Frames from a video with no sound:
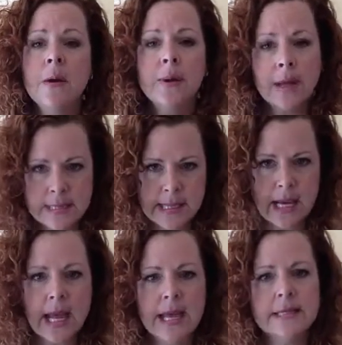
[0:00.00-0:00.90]
But on
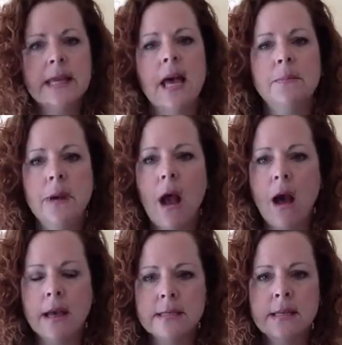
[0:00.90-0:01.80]
Sundays, I'm
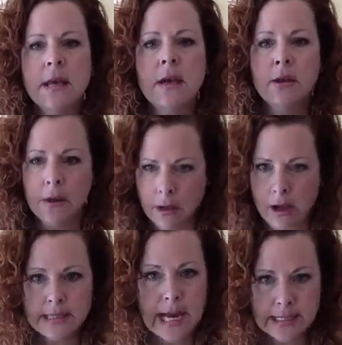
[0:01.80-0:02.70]
not
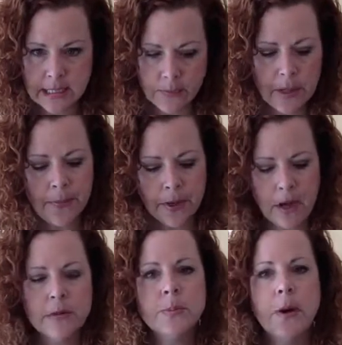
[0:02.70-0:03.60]
contacting people to
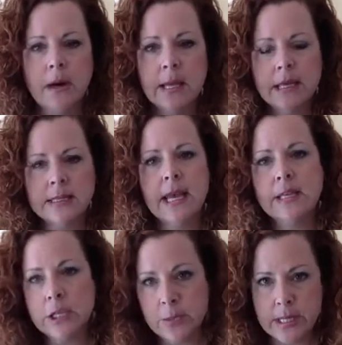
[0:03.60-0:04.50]
host parties
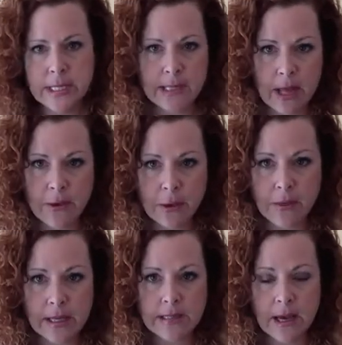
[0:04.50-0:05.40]
and doing these other
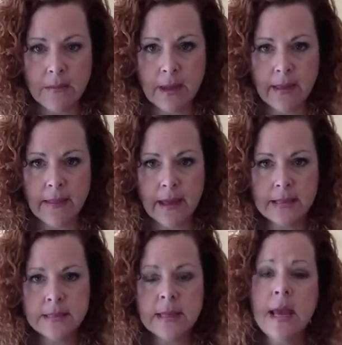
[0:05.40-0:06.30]
things on my
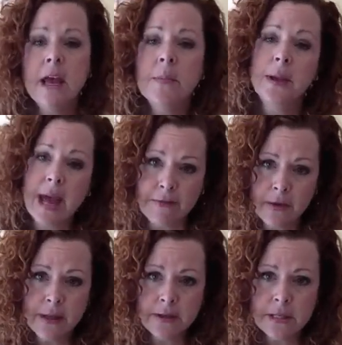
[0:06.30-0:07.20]
list. But
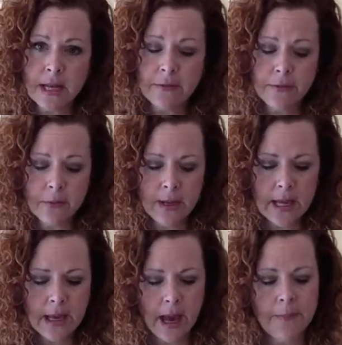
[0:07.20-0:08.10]
every other day of the
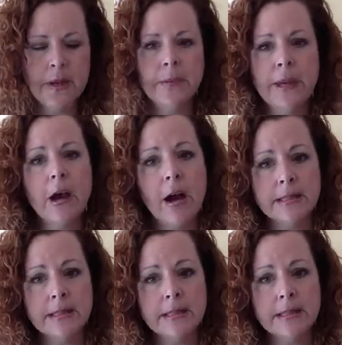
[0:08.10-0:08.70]
week, I'm going to be